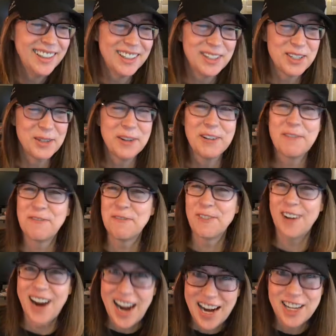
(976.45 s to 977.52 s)
You're doing
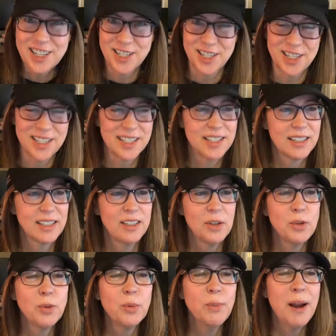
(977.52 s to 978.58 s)
fractions.
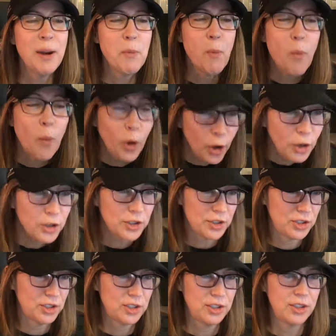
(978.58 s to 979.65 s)
Those were my
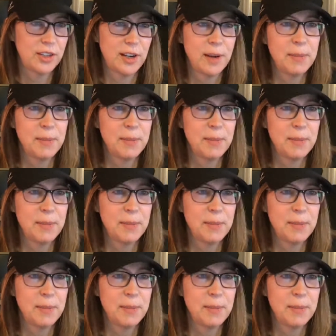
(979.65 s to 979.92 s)
worst.